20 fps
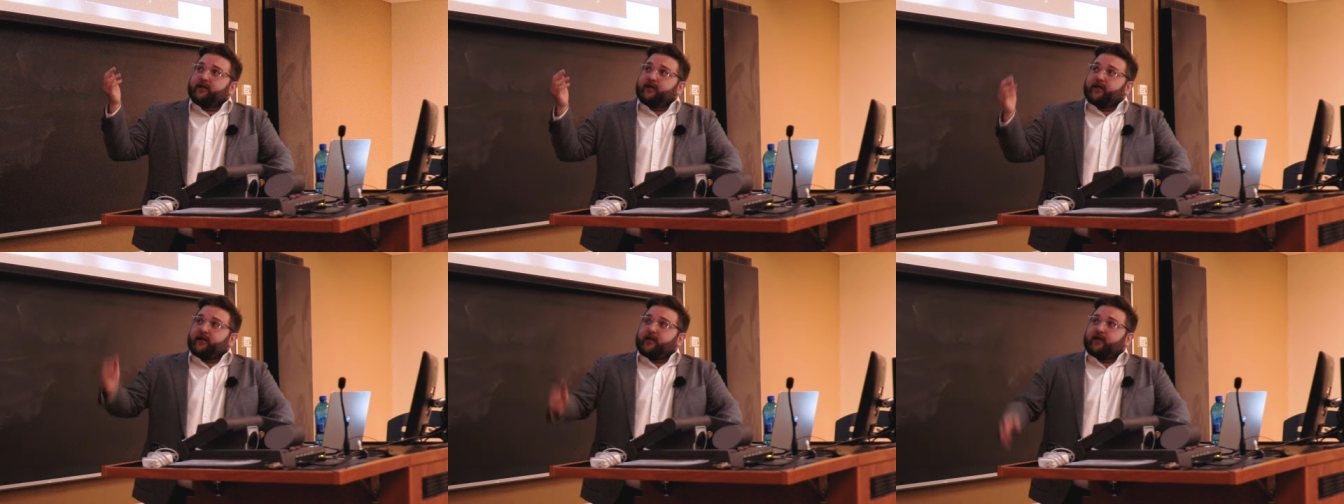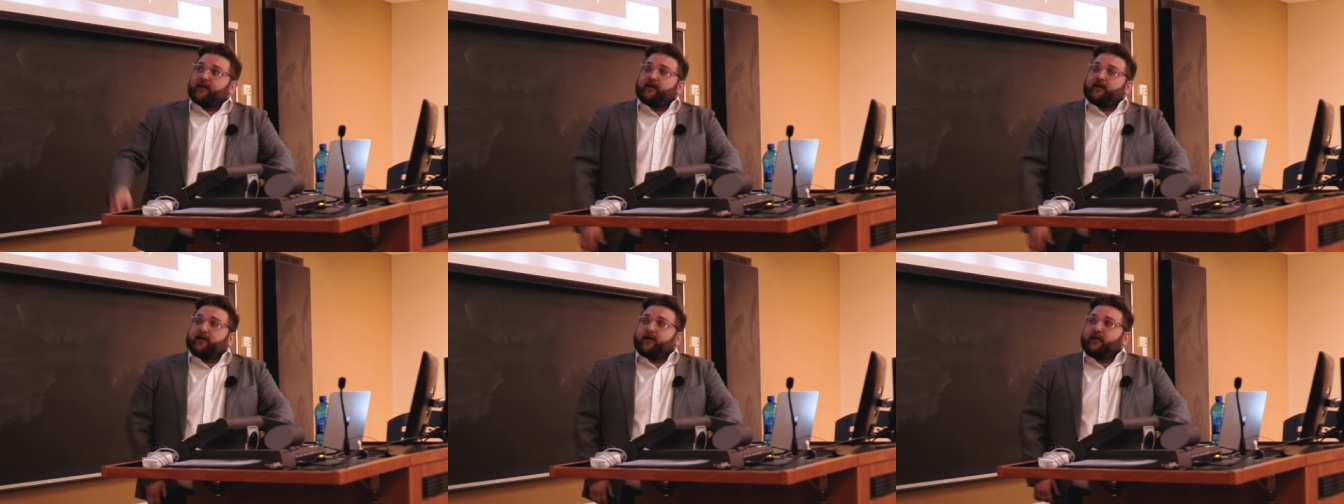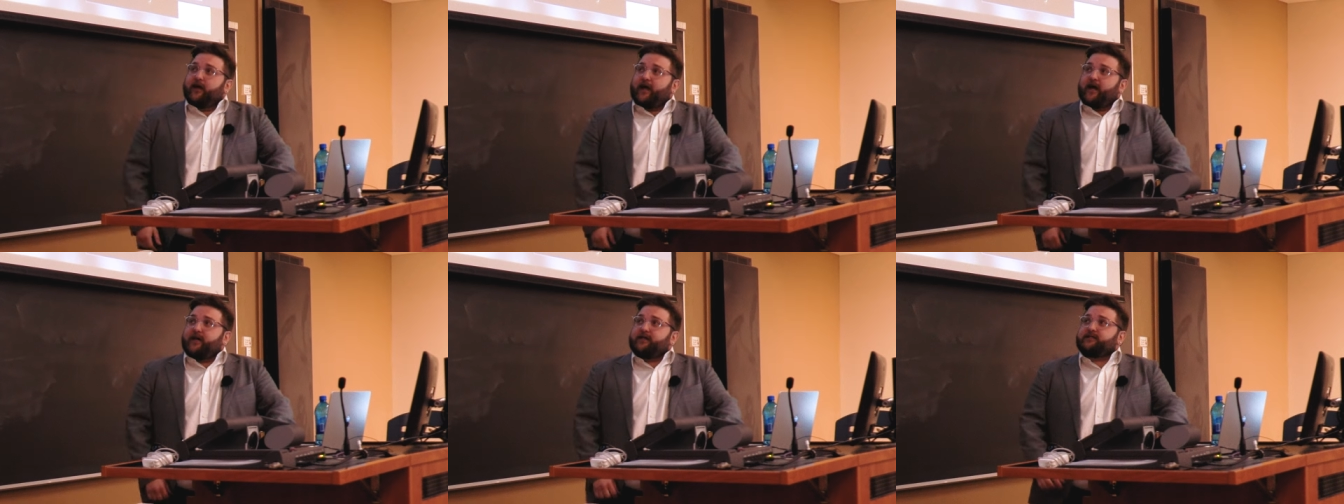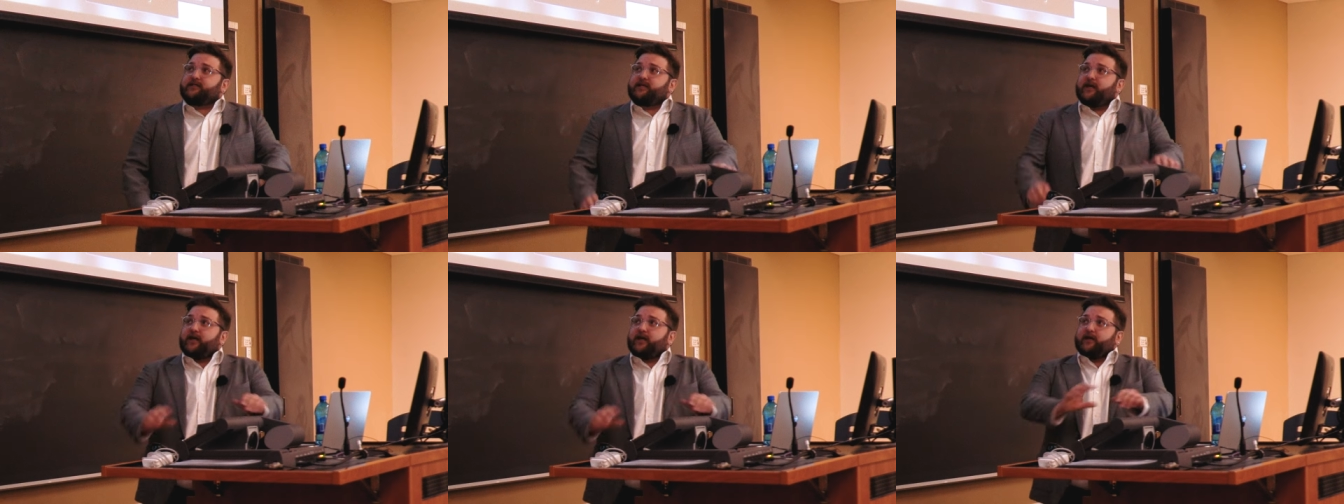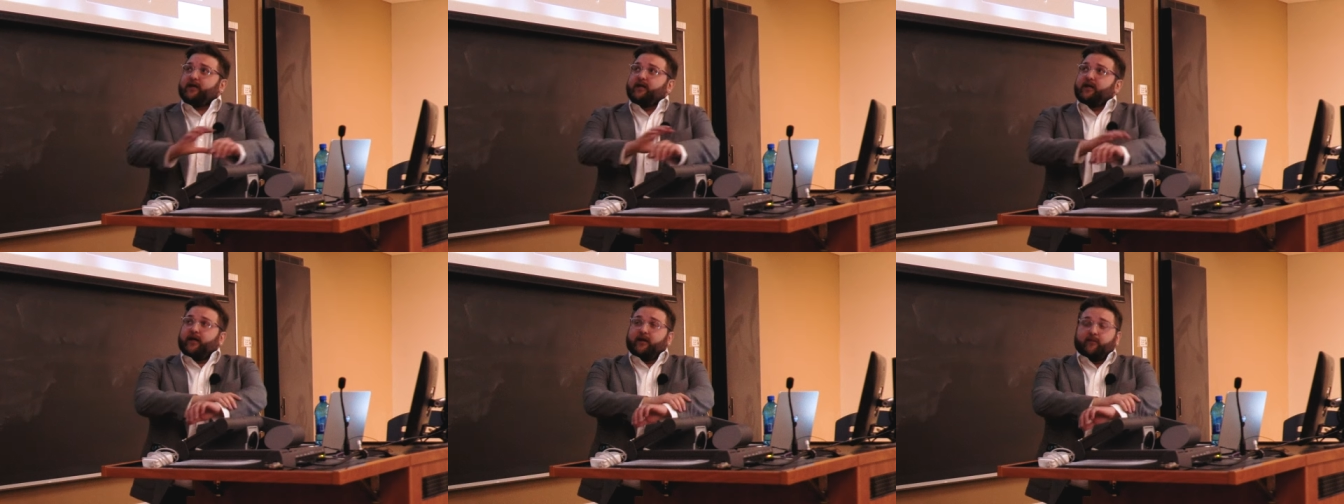in Aztec
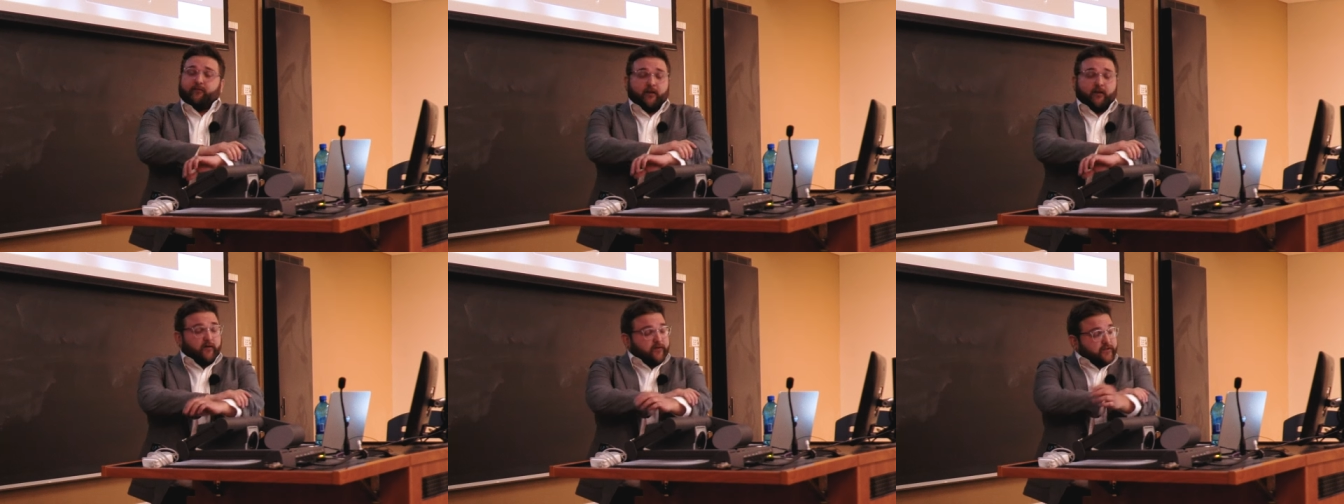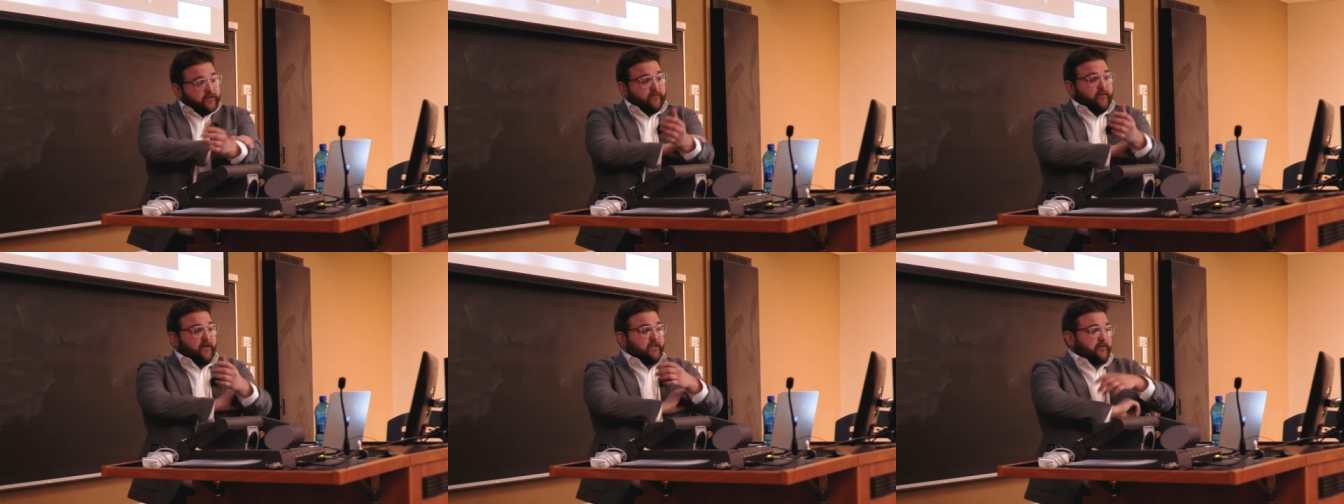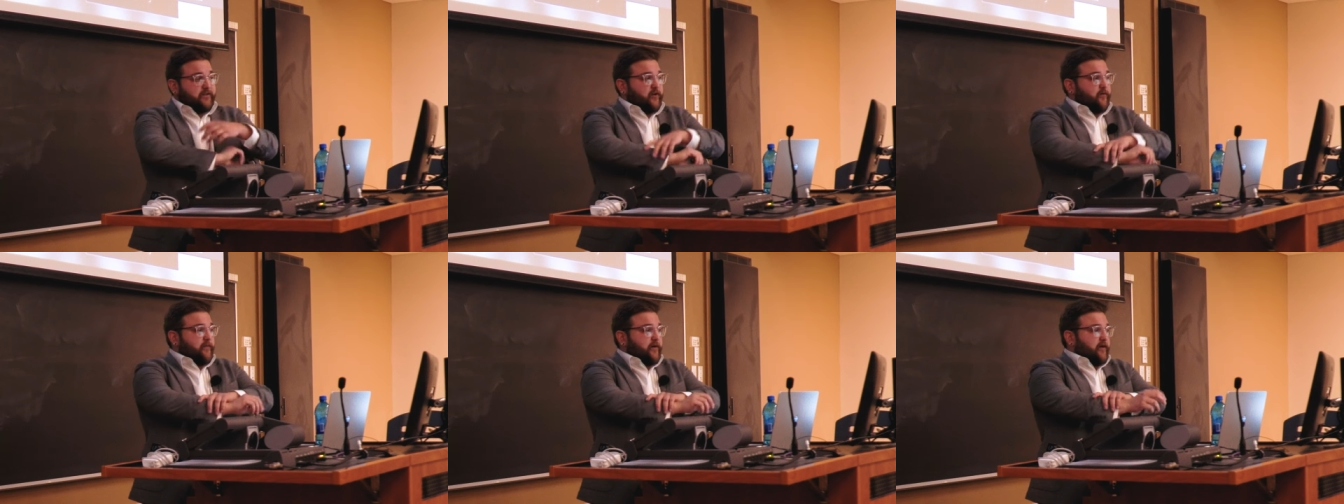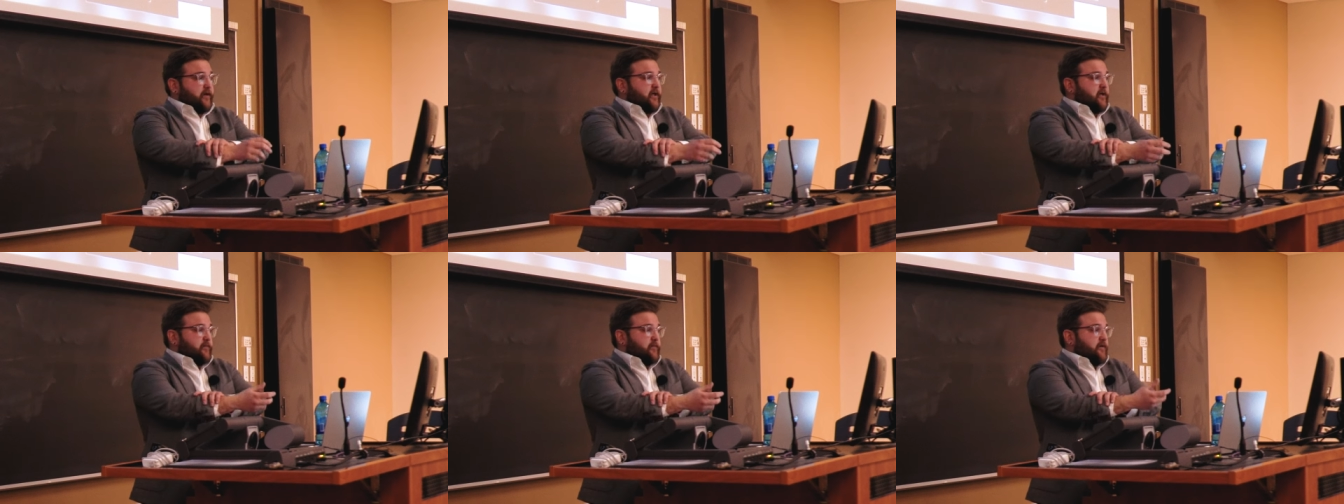and most Mesoamerican